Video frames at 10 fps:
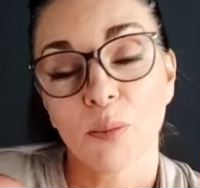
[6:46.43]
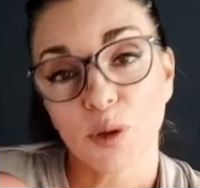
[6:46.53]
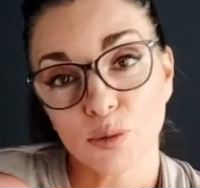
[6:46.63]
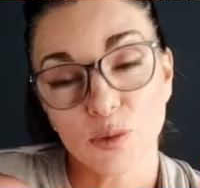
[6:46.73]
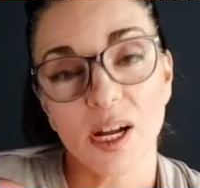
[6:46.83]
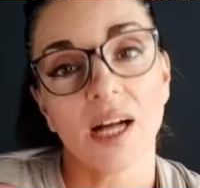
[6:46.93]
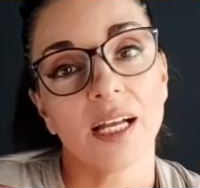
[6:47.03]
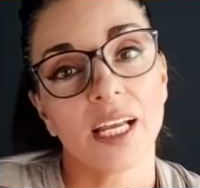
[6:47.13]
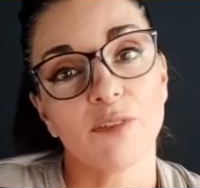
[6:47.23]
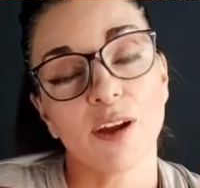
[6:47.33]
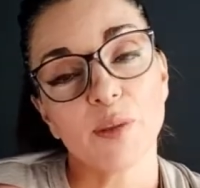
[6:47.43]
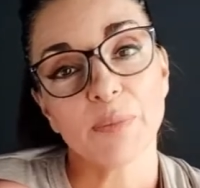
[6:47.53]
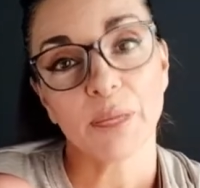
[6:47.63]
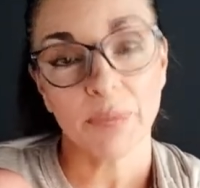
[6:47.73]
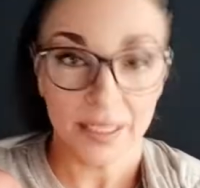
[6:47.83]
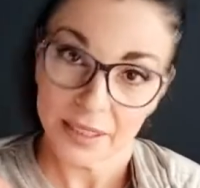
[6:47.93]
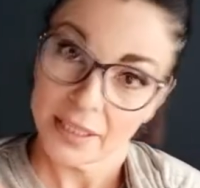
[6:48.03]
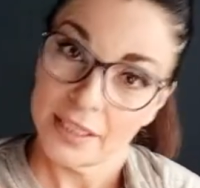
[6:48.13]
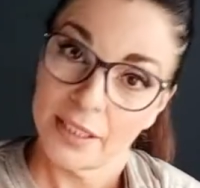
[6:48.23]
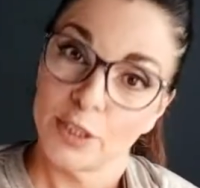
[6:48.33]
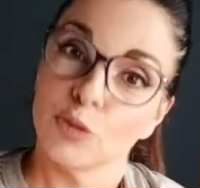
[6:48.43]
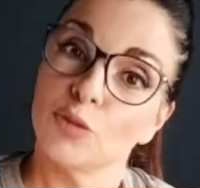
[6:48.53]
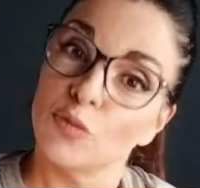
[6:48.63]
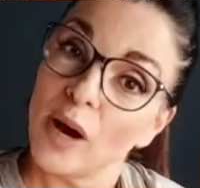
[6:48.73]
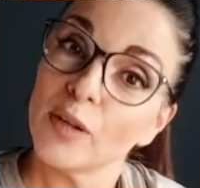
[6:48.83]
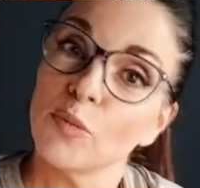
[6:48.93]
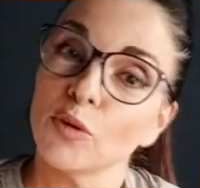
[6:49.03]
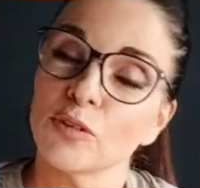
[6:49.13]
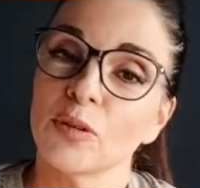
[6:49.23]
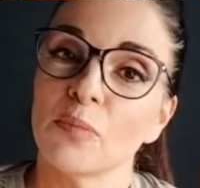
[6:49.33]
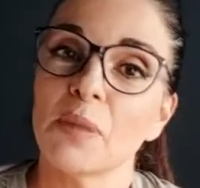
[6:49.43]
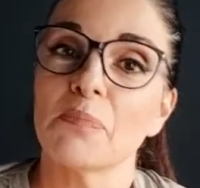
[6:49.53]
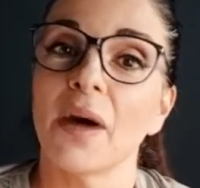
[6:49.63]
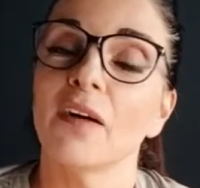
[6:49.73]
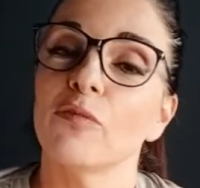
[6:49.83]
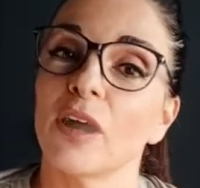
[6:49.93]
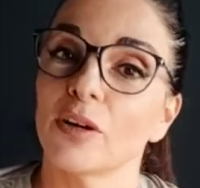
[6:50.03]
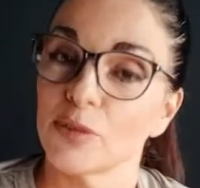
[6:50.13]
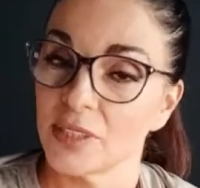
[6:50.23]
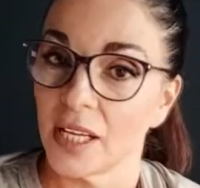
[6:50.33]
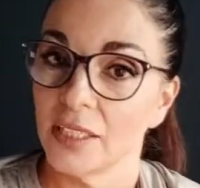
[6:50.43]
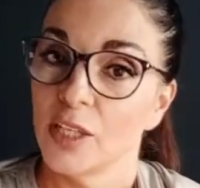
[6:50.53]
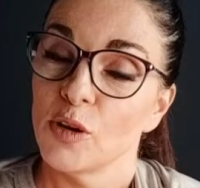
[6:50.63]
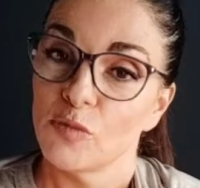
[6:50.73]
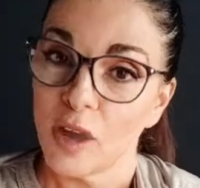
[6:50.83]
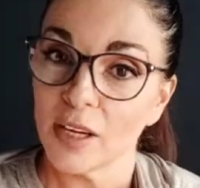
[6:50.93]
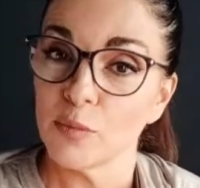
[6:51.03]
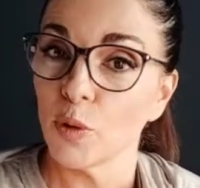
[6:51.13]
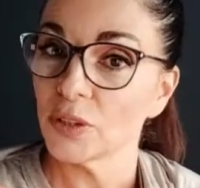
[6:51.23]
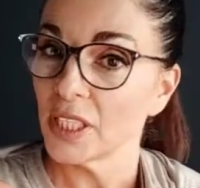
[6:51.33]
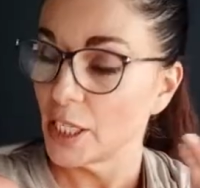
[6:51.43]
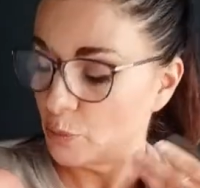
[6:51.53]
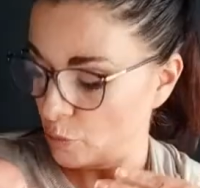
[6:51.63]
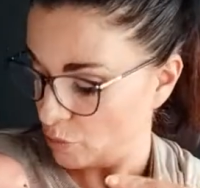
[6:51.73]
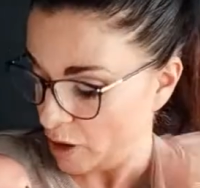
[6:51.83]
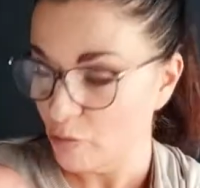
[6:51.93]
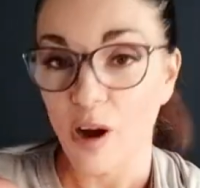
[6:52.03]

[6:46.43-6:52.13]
This profile carry position will allow baby to discover his surroundings and also your reactions.